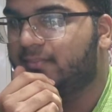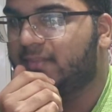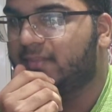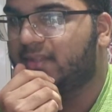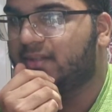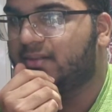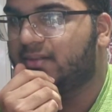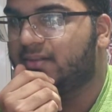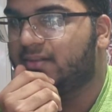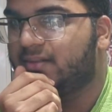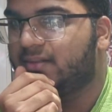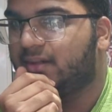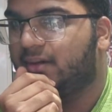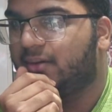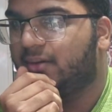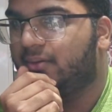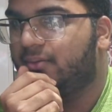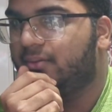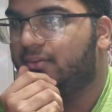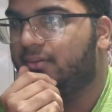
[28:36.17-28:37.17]

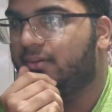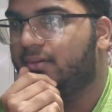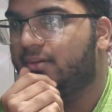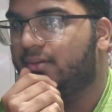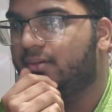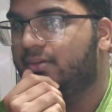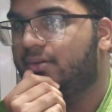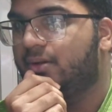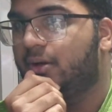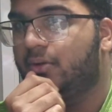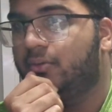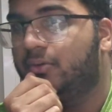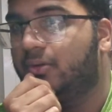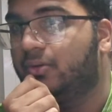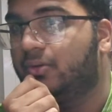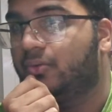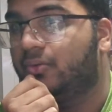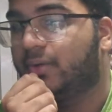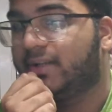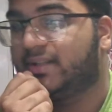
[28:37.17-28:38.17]
So no
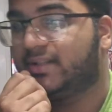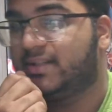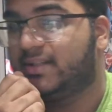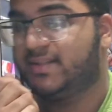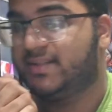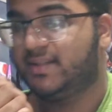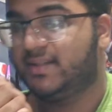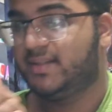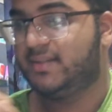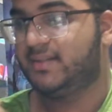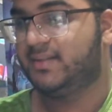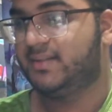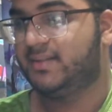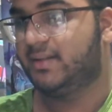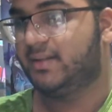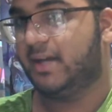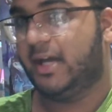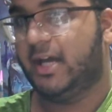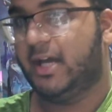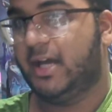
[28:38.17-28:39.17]
clue what this is.
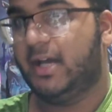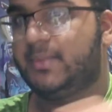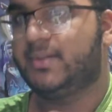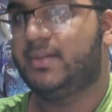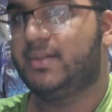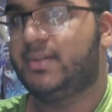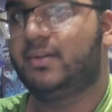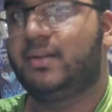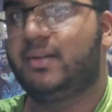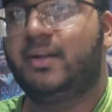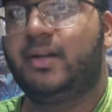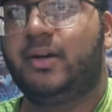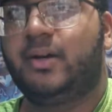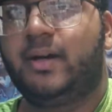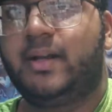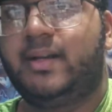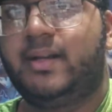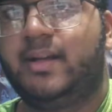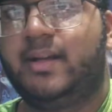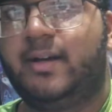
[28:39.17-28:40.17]
Absolutely no
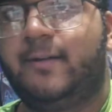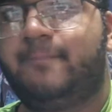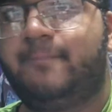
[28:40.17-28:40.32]
idea.